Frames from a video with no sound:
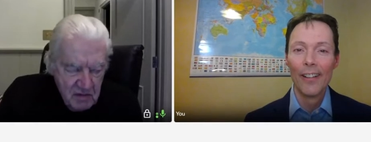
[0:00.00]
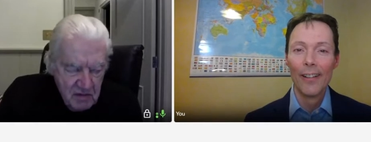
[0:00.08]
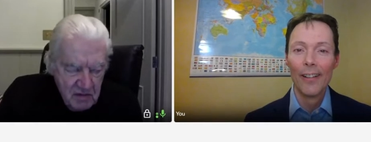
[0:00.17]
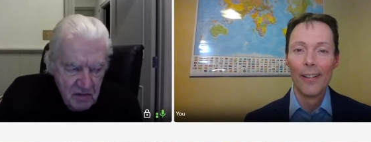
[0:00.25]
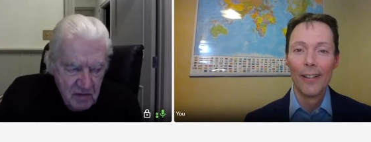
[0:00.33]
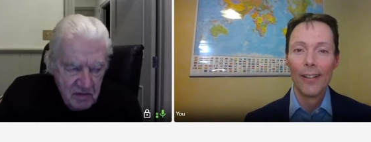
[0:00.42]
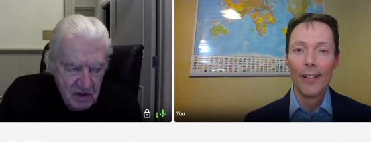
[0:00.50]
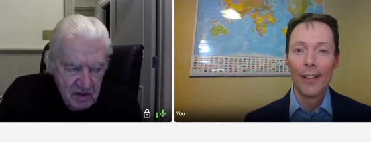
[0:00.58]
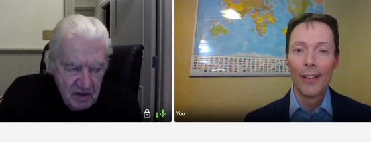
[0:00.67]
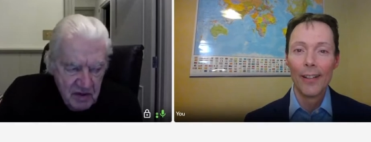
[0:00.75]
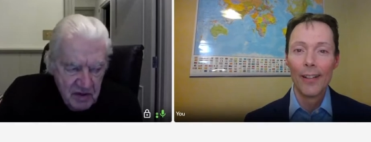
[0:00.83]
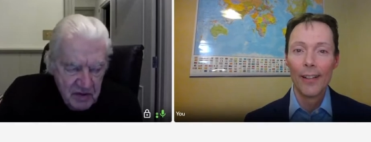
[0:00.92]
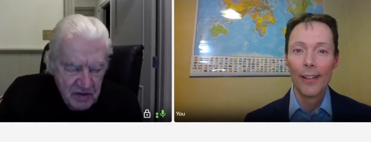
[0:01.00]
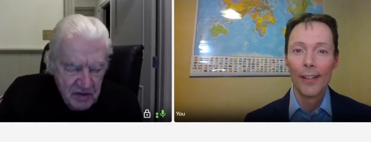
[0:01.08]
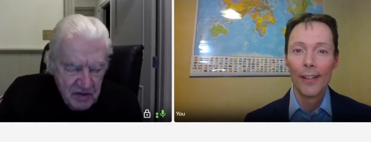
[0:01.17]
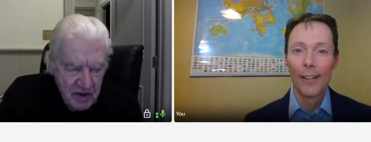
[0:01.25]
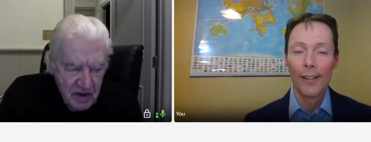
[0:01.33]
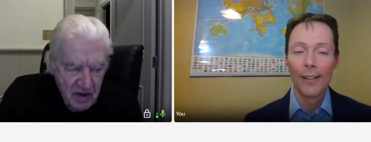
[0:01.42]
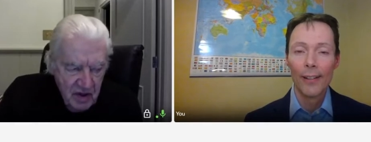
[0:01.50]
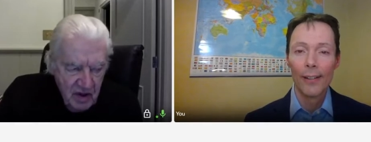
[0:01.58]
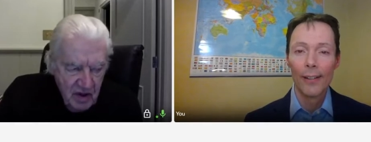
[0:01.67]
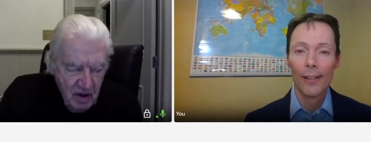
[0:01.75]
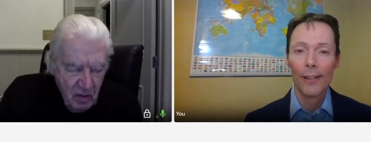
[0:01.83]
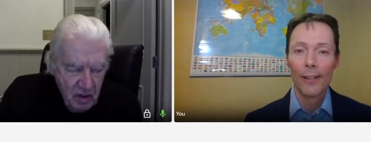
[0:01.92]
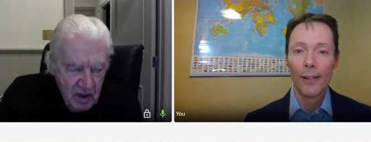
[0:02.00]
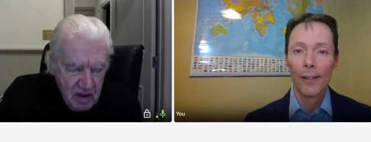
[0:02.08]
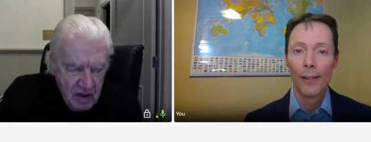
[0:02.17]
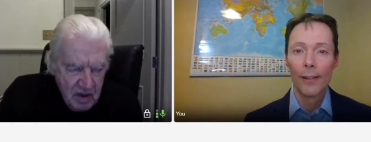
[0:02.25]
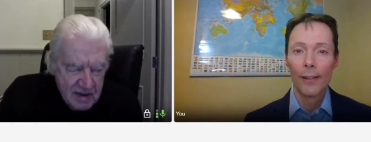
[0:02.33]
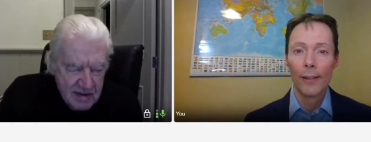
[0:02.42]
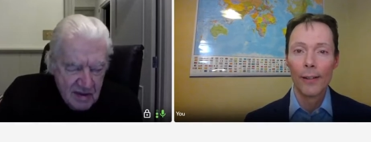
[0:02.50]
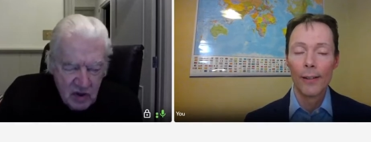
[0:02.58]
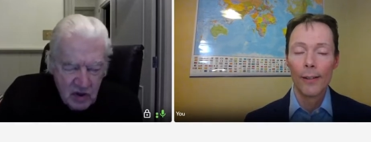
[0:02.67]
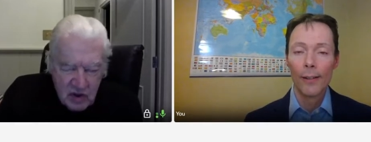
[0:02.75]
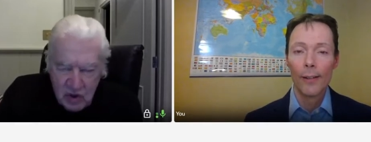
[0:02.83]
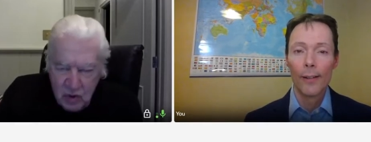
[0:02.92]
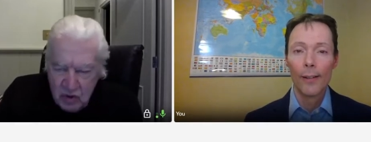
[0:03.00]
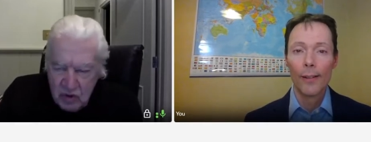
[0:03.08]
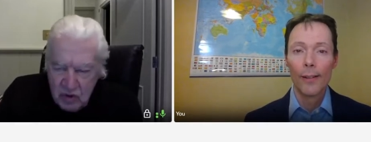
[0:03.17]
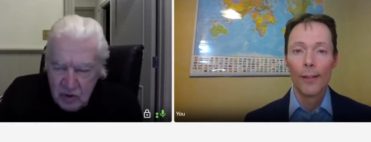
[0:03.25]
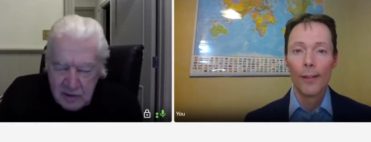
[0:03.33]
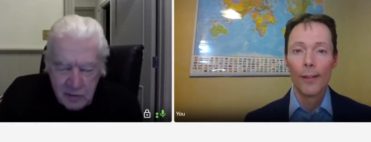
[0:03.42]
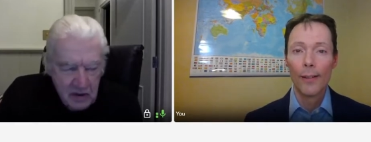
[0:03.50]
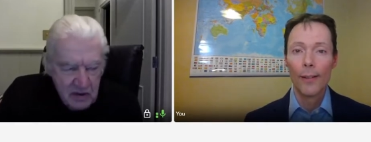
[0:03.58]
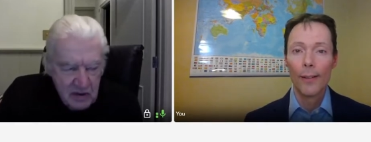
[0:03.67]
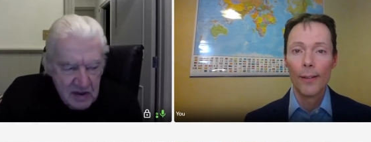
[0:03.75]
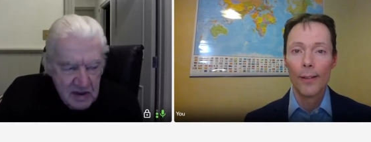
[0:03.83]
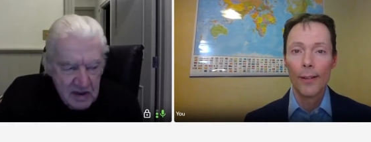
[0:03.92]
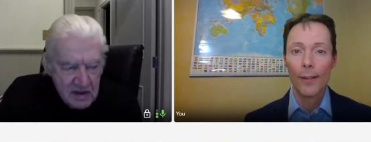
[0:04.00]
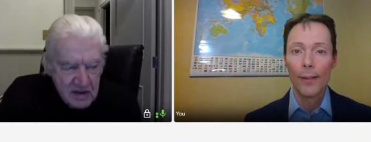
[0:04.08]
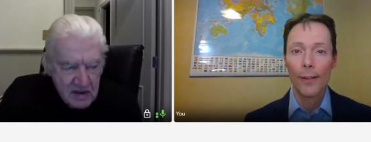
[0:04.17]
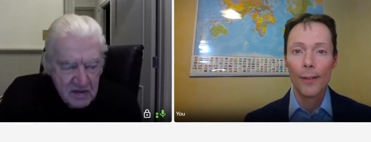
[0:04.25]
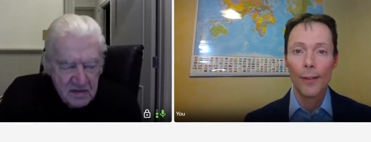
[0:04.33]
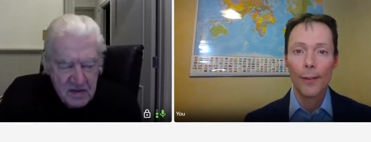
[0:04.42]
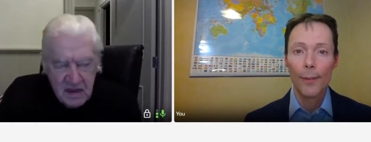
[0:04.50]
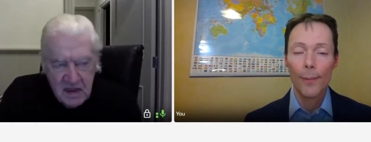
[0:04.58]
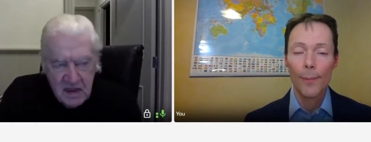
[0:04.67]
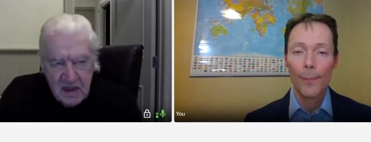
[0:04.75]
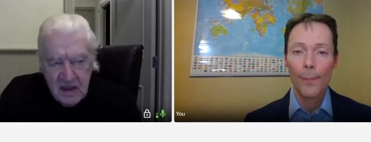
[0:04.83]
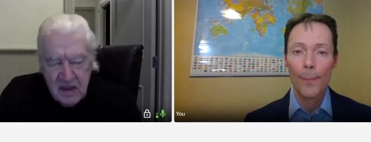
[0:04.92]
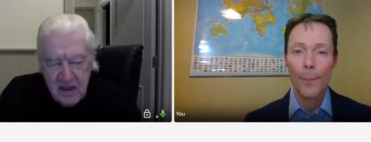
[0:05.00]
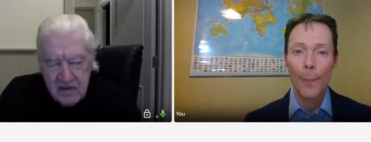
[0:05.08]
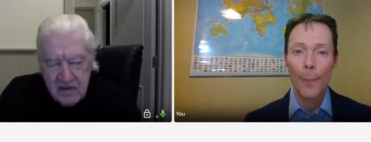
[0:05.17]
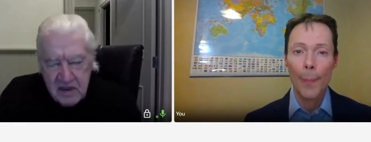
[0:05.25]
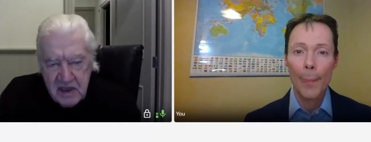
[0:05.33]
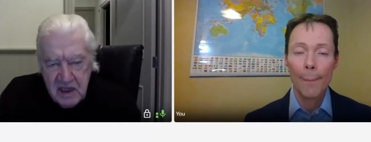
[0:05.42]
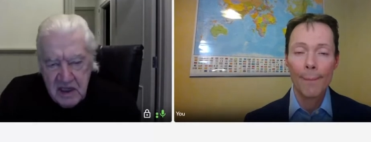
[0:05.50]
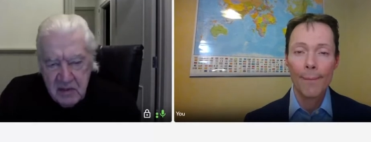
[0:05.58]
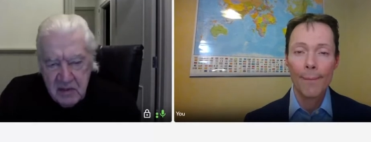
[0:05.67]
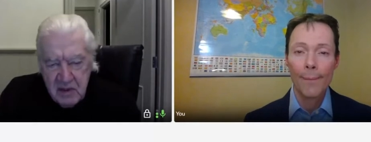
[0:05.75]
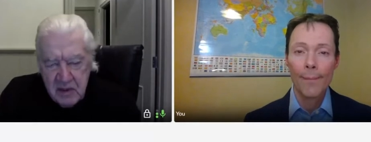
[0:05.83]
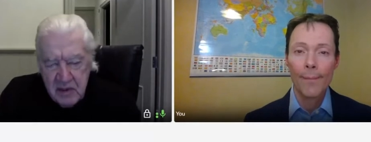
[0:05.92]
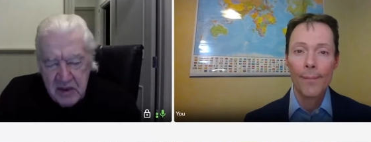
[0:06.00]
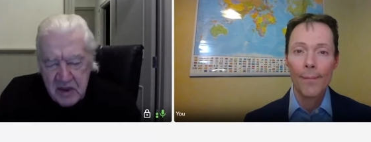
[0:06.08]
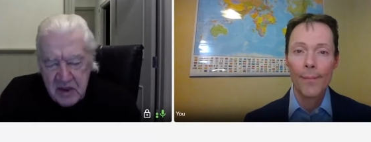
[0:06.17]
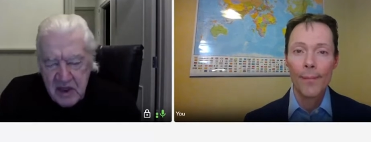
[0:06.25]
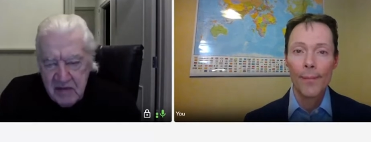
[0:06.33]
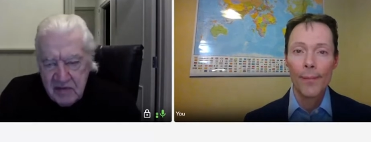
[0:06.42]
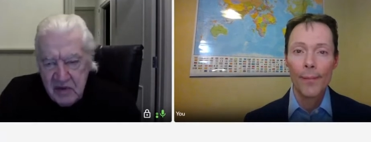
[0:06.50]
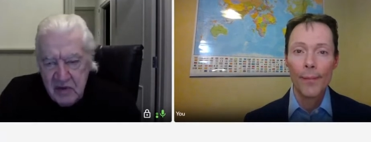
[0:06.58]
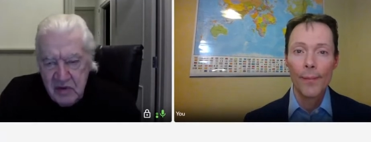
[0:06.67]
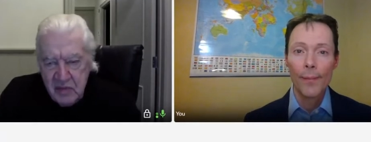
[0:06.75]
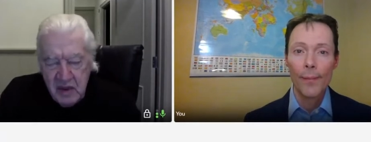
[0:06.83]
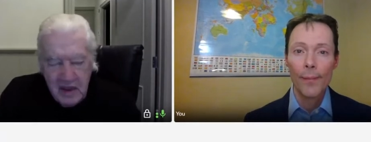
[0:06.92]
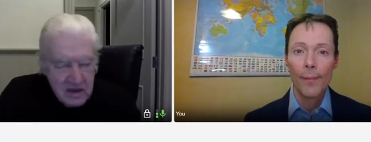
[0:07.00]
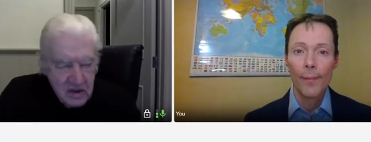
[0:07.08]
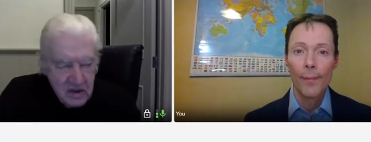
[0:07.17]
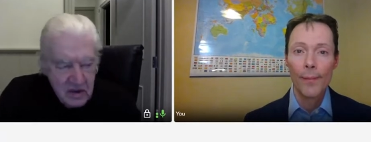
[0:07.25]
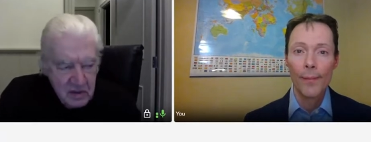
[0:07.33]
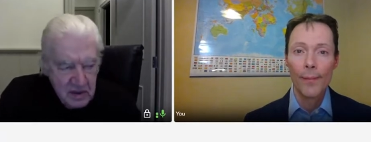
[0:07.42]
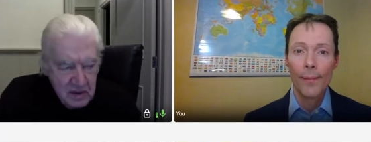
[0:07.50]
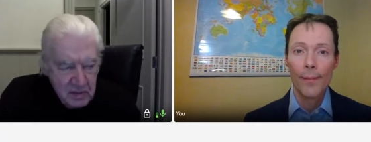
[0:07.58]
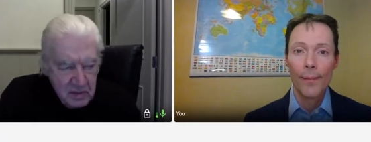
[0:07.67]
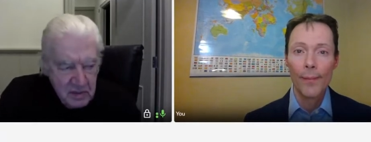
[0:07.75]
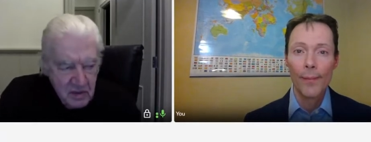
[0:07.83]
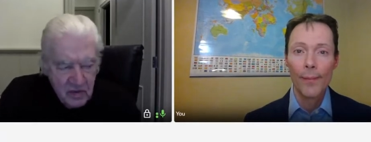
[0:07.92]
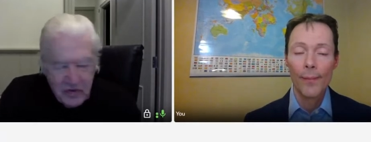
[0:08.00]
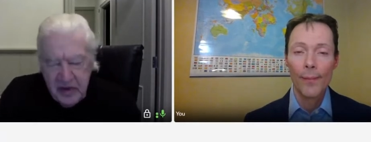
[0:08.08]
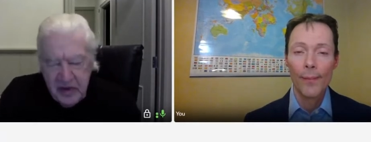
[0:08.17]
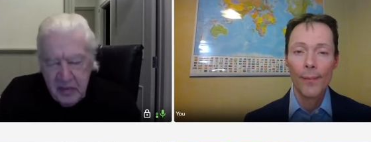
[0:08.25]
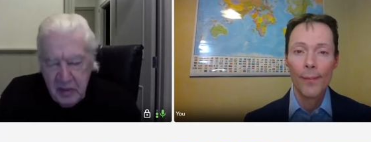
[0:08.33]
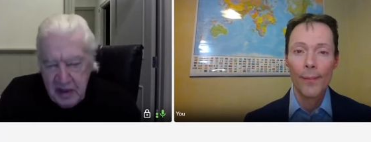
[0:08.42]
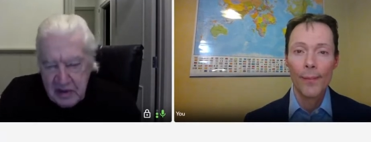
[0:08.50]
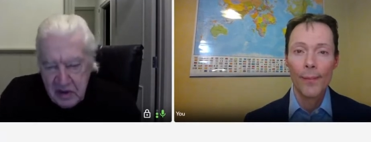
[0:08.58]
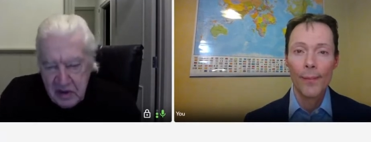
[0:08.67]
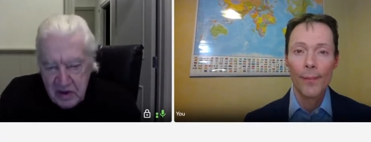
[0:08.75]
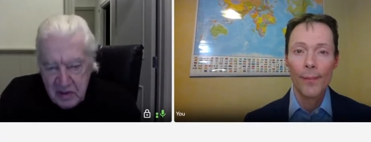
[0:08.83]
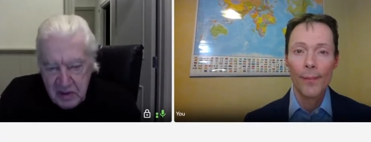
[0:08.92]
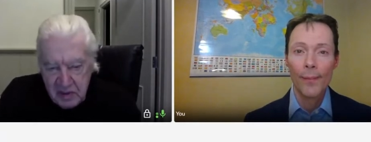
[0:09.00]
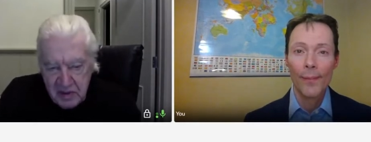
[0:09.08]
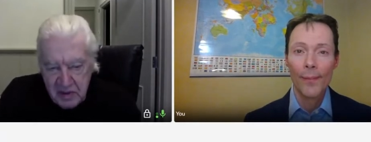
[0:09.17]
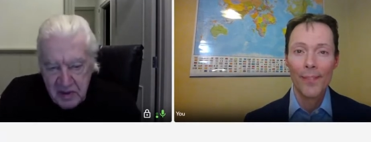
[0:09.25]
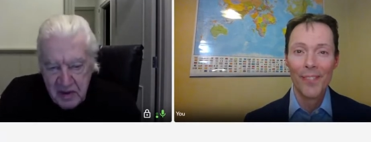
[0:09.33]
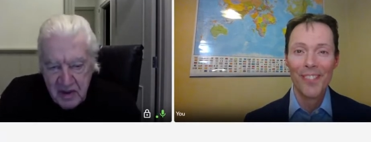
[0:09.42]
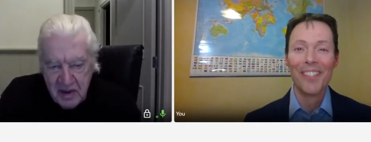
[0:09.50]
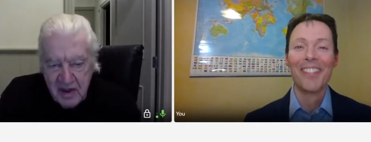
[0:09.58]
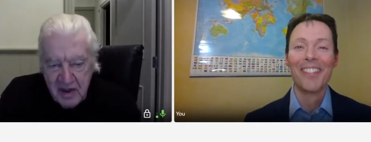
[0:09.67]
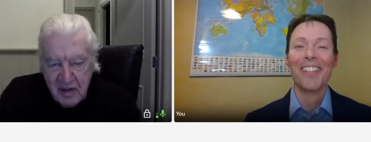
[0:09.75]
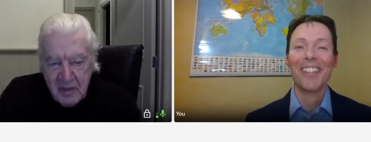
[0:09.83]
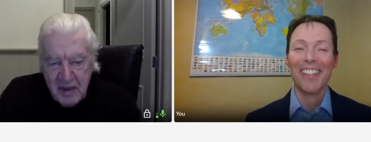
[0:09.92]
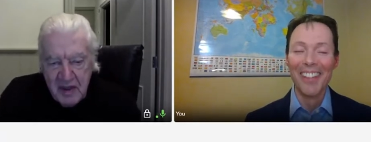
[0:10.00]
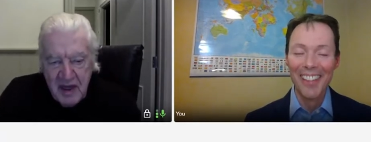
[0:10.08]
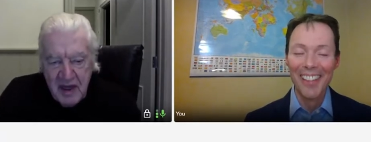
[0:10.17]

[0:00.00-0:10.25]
Speaker 1: about four or five years, with the, the tortuous process of, of deciding whether we should have two ply toilet paper or three ply toilet paper, being